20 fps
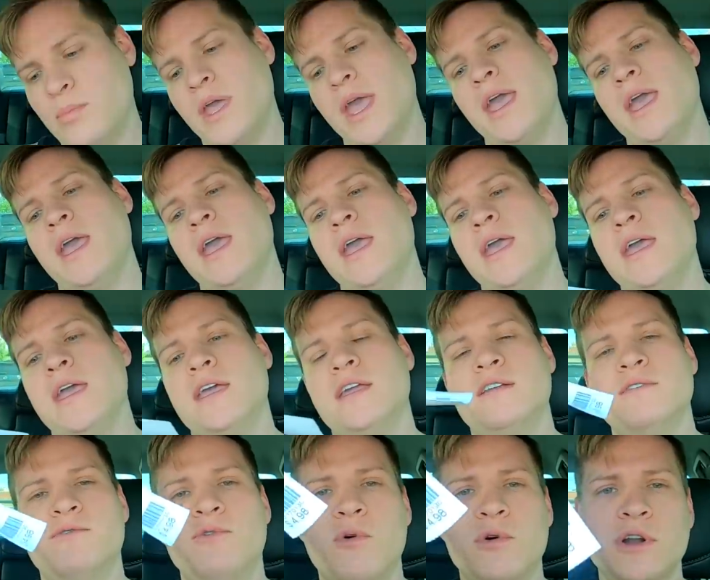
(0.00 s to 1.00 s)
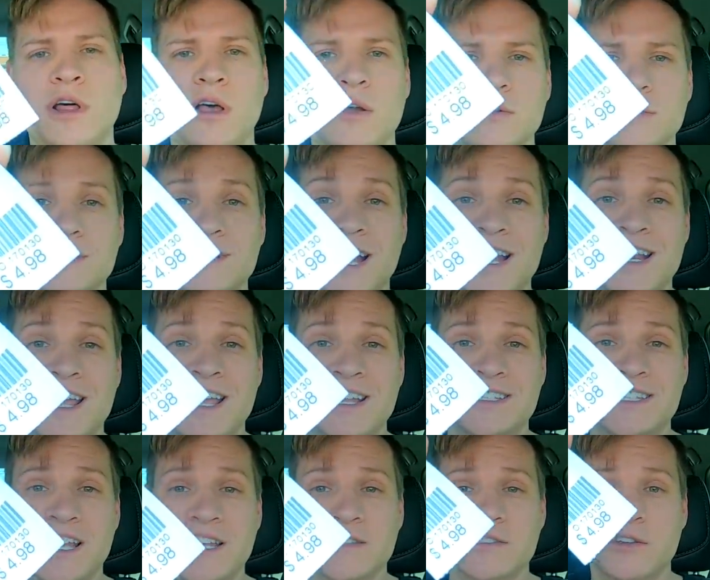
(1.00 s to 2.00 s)
Paid
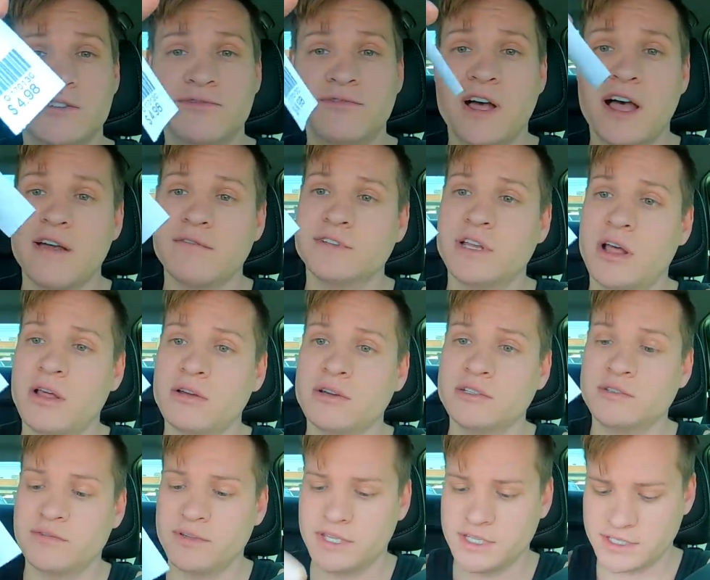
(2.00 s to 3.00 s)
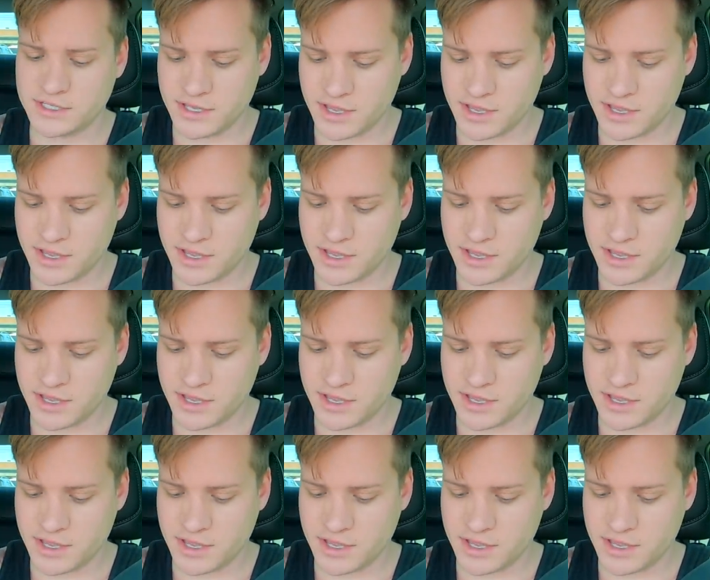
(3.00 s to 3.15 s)
$4.98, so $5 for this